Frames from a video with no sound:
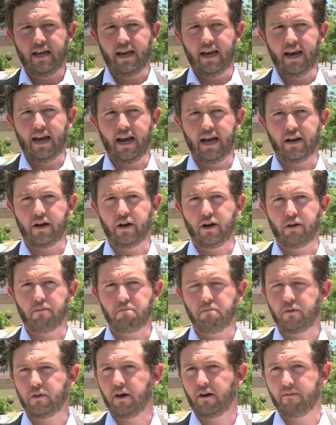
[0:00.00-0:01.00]
and
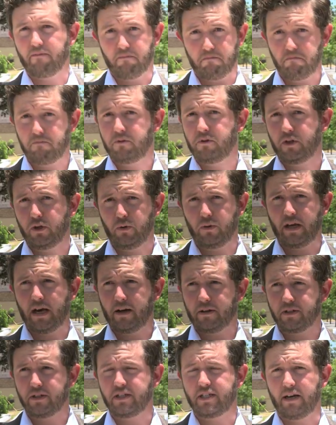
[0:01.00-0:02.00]
the
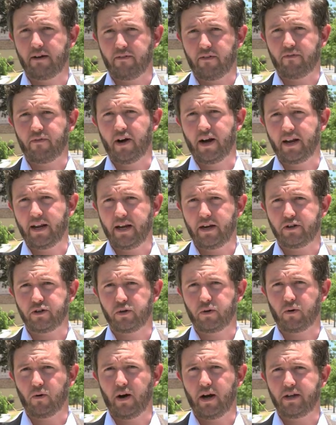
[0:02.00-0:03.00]
2007
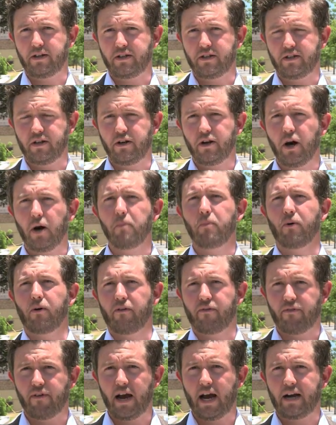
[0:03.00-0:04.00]
financial crisis, a number
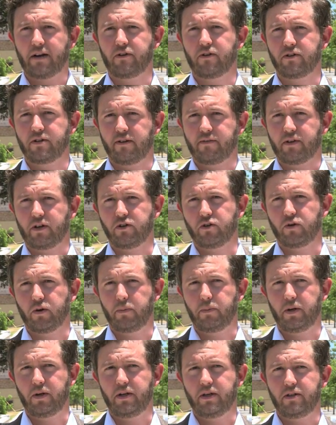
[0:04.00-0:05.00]
of factors have
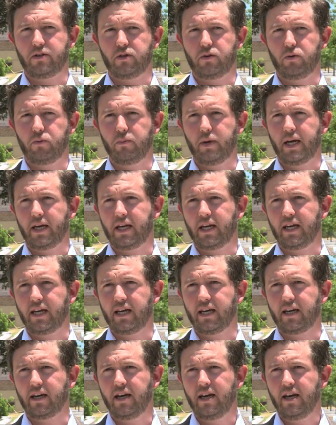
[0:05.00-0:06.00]
contributed to
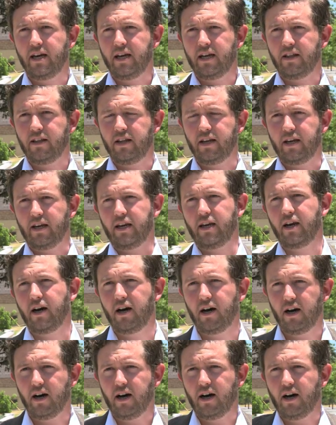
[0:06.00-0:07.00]
making the
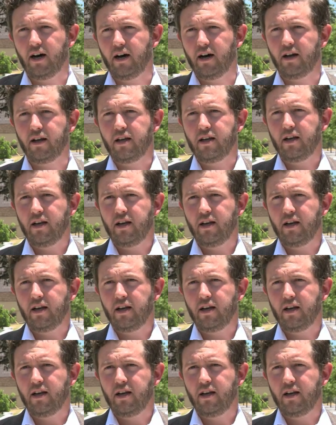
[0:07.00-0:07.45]
uh,